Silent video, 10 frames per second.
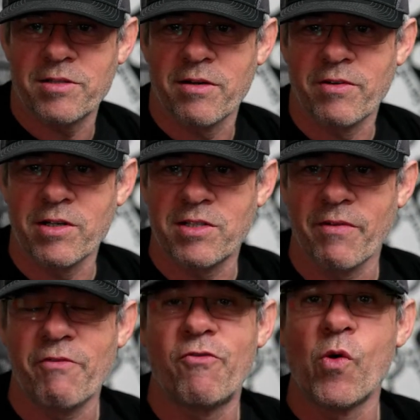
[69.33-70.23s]
So I've got
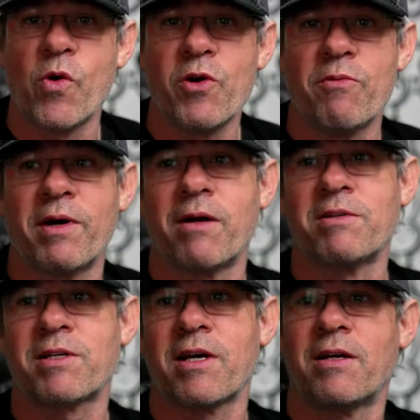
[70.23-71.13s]
something for you, but I
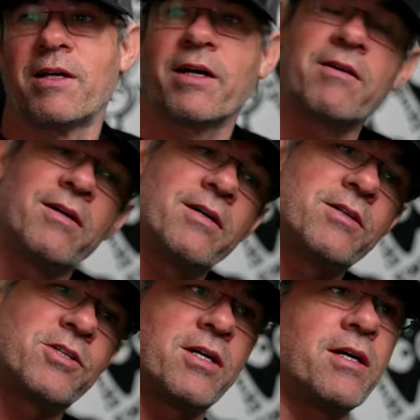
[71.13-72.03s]
was kind of like, oh,
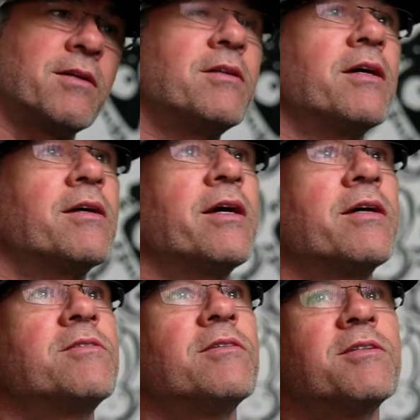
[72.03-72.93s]
should I like
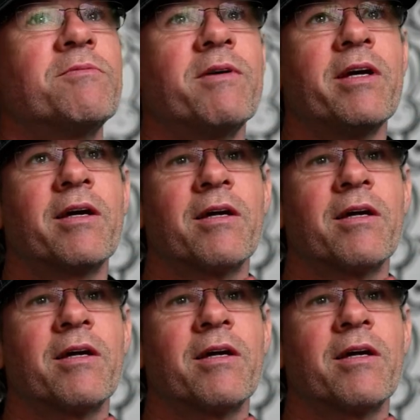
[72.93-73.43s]
cancel this week?